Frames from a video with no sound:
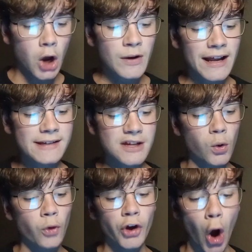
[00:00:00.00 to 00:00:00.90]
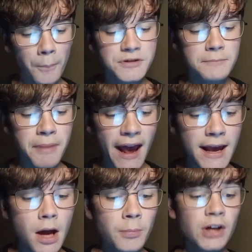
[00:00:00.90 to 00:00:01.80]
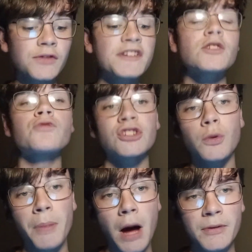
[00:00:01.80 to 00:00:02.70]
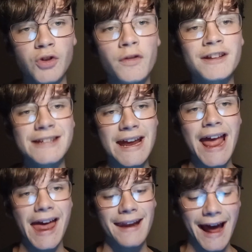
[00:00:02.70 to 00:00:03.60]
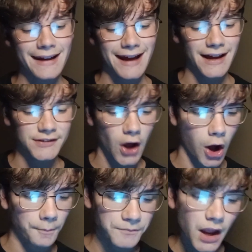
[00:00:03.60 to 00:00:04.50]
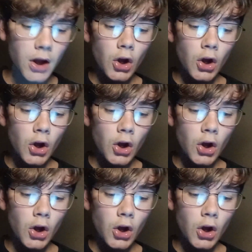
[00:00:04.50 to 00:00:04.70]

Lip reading: Locally, it's still called the Compton Bay because of its original purpose on the DN and SR.